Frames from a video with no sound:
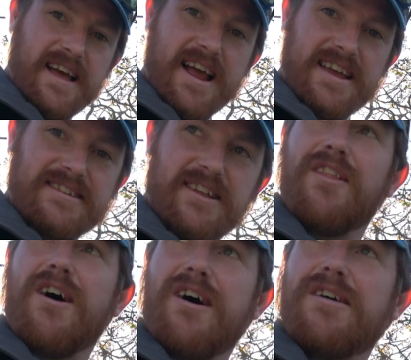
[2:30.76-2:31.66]
that I get to
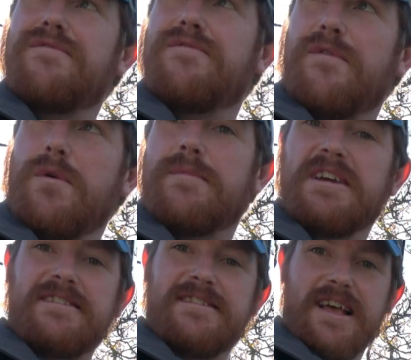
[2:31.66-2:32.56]
log for
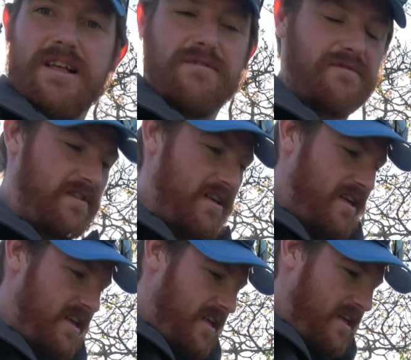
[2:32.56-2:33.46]
myself,
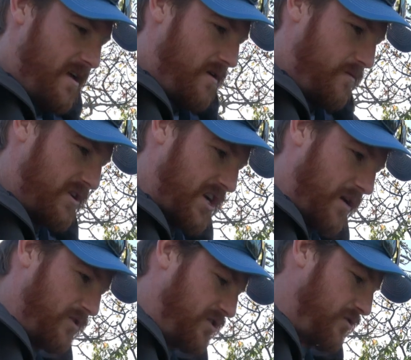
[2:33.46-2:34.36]
which I
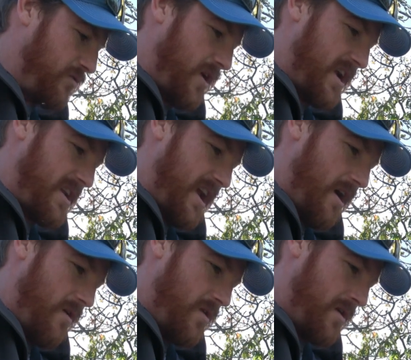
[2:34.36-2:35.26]
will do right now.